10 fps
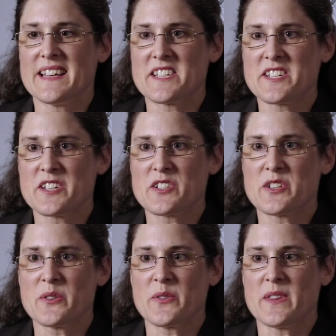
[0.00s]
In addition
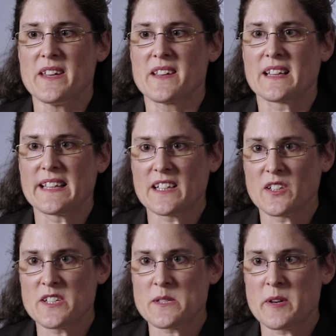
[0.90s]
to the
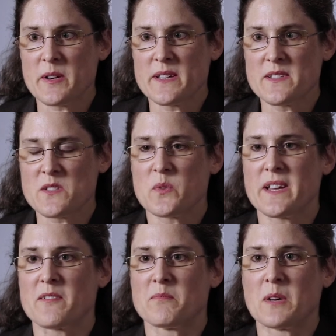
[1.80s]
clinical experience,
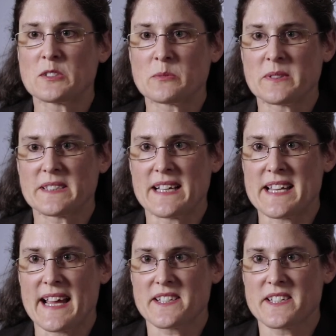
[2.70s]
we have multiple
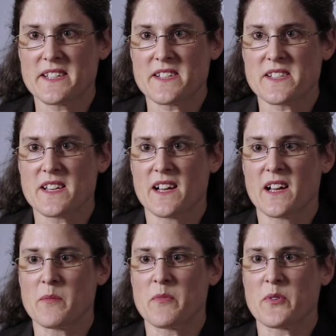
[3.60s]
didactics
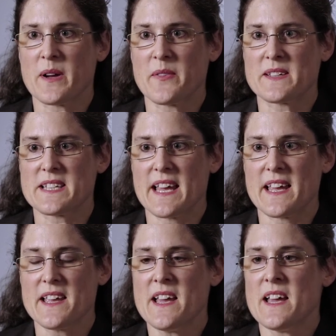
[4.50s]
um, throughout the
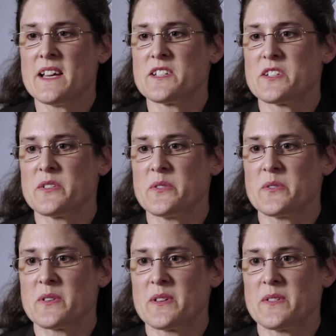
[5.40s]
day to